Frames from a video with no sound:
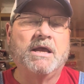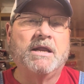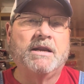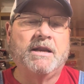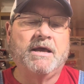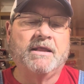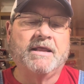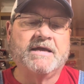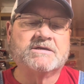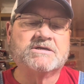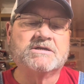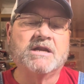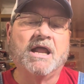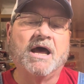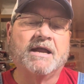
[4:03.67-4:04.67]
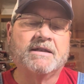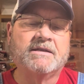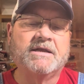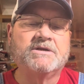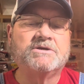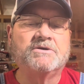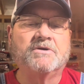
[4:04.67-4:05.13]
Now that slot
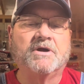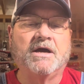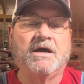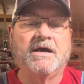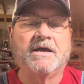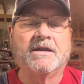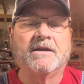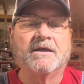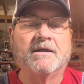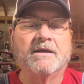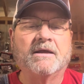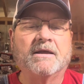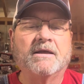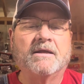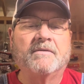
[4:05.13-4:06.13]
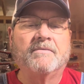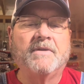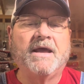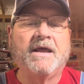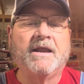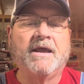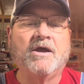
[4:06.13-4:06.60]
that you cut,
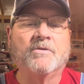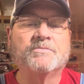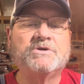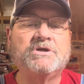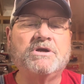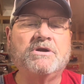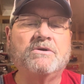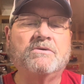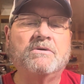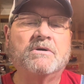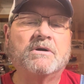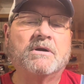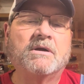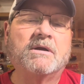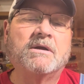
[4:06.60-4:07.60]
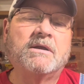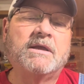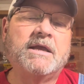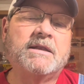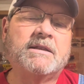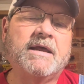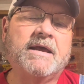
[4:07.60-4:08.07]
that helps you
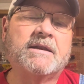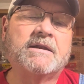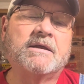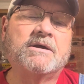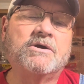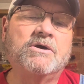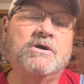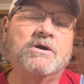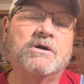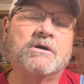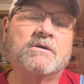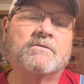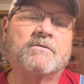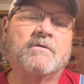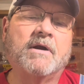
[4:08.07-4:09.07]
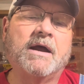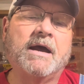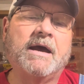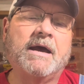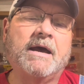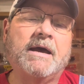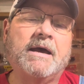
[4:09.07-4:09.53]
get that hook
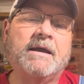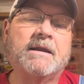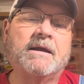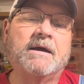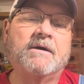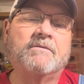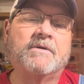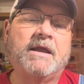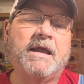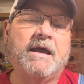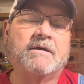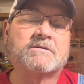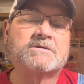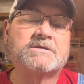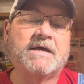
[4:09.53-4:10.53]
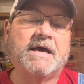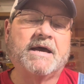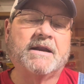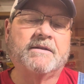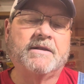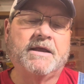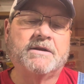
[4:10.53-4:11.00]
right on the
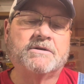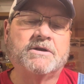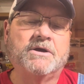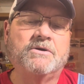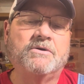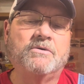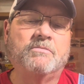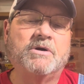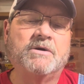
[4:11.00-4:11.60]
outside of that tube.